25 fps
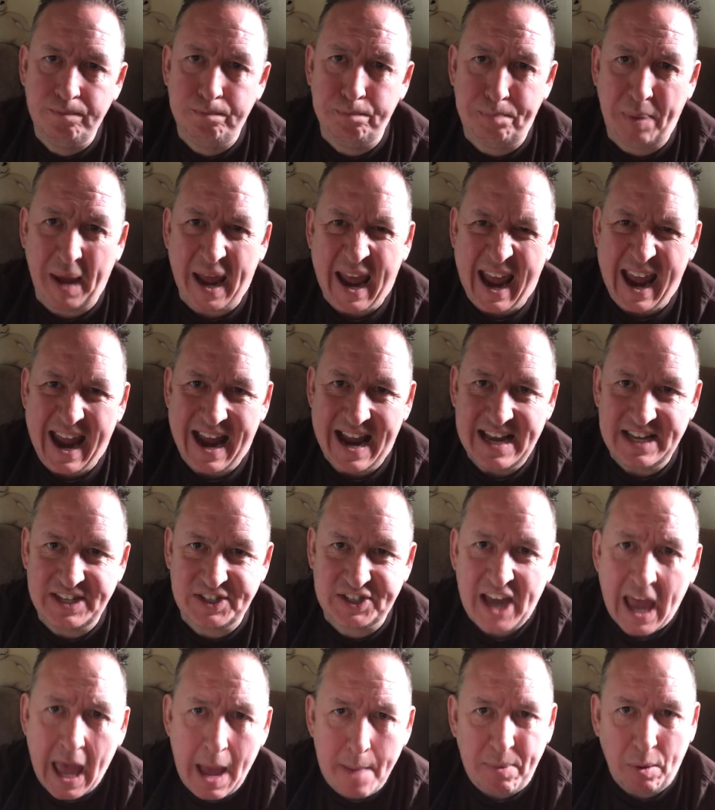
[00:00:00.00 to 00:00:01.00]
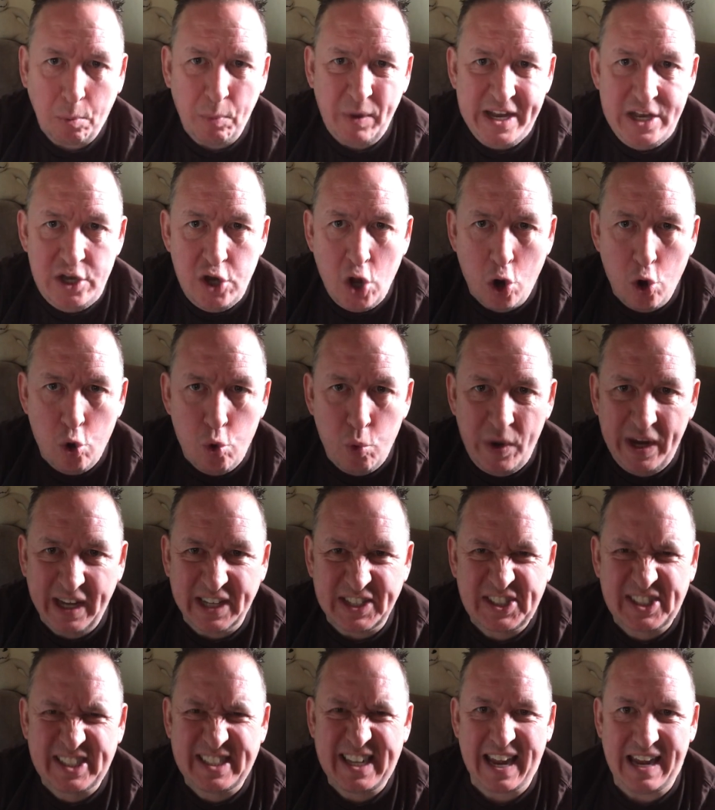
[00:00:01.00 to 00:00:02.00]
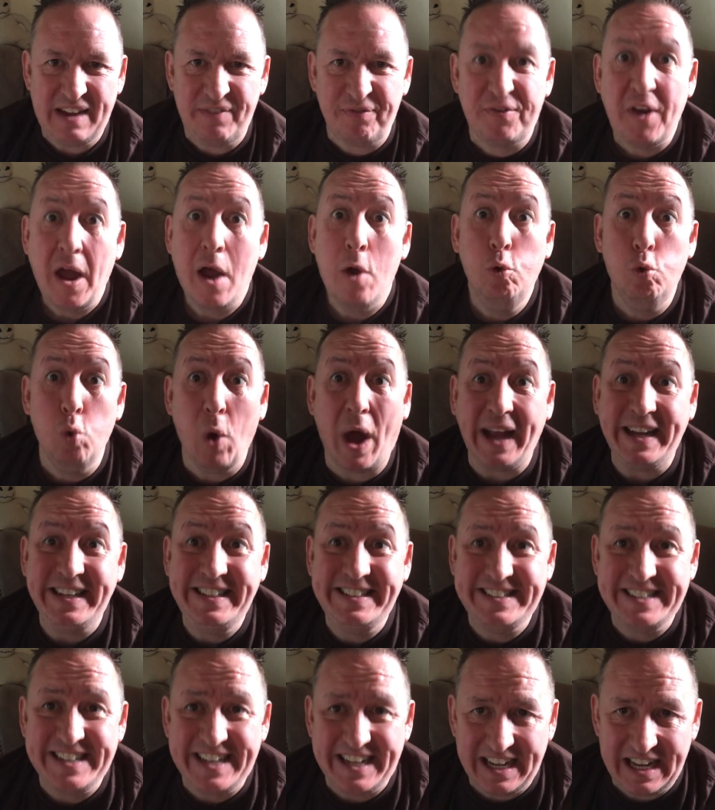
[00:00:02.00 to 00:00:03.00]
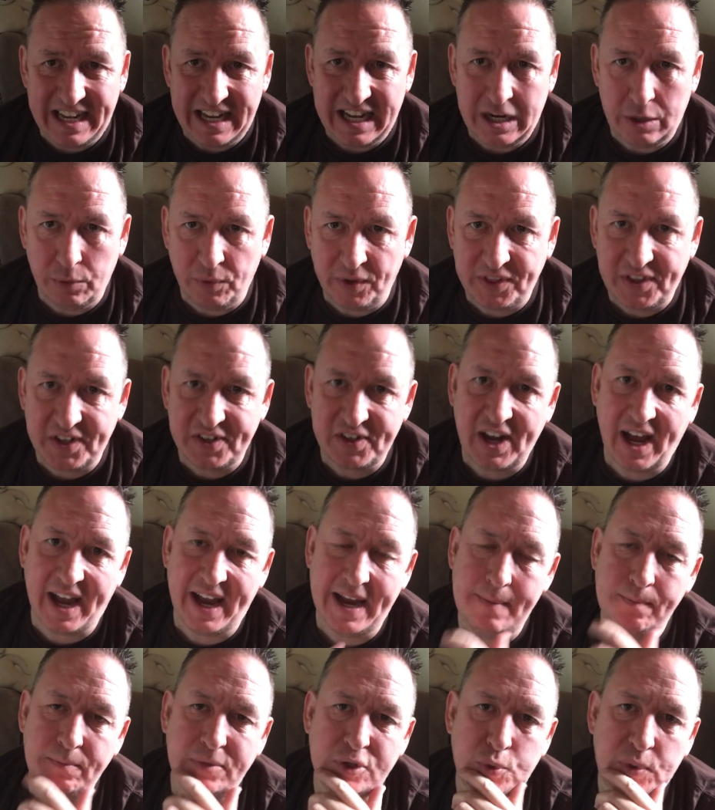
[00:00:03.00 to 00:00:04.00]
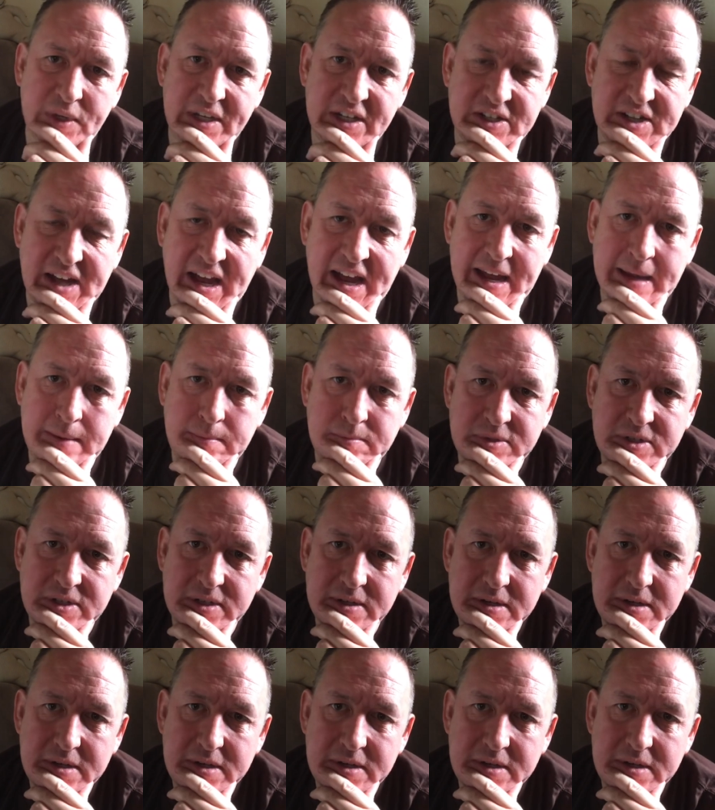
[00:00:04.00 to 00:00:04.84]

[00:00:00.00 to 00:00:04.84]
bears, but we know we are safe right here at the time between times.